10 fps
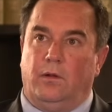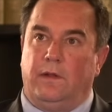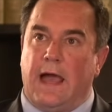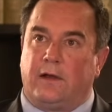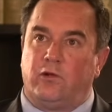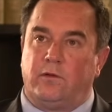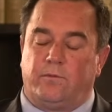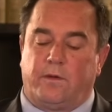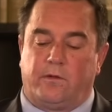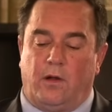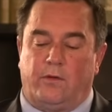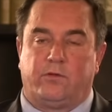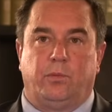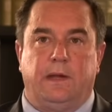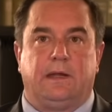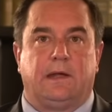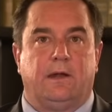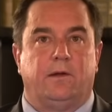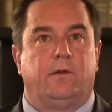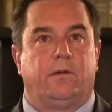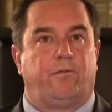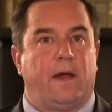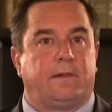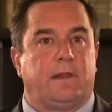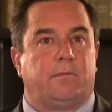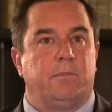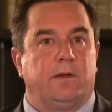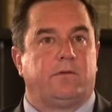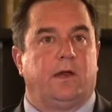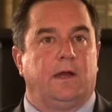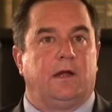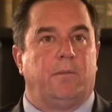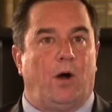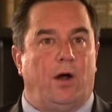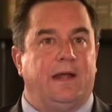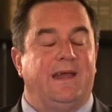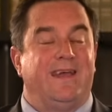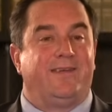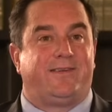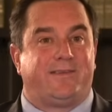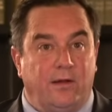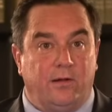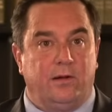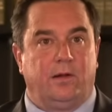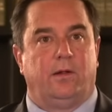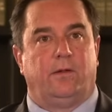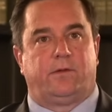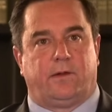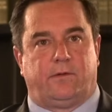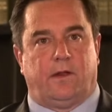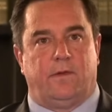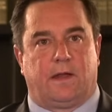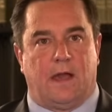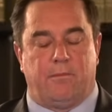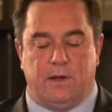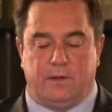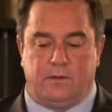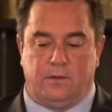The actions of this last week and the fact that Minister Nkabane still sits in the cabinet,